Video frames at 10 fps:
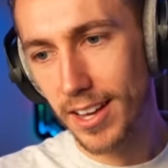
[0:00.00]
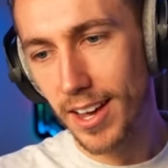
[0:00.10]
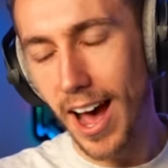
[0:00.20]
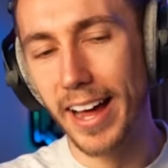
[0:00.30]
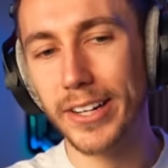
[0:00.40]

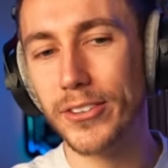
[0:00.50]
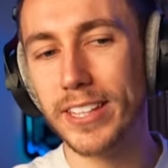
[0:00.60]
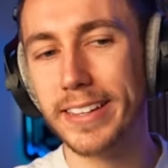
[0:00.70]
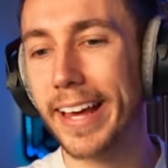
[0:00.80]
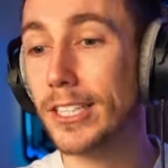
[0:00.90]
I don't
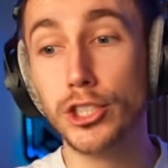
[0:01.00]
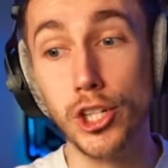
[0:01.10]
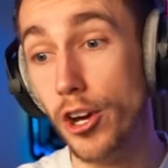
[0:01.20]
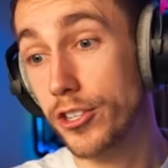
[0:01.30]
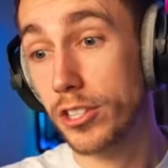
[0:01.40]
think they
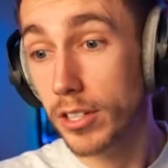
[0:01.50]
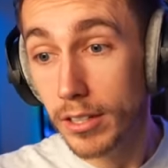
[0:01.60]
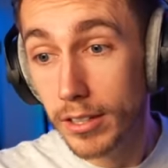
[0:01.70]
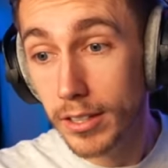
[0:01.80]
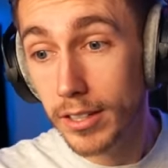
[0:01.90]
should
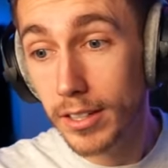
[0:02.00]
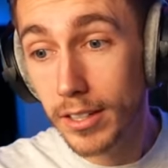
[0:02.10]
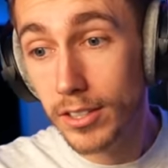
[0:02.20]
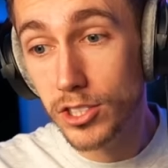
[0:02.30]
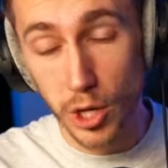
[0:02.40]

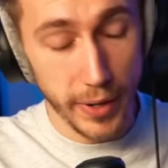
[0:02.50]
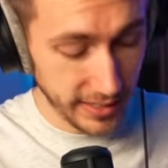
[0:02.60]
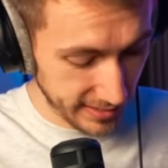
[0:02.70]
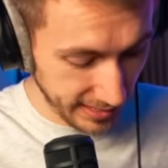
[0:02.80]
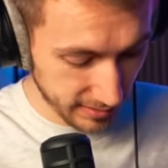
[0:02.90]
do
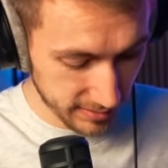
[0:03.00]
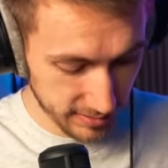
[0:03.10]
anything.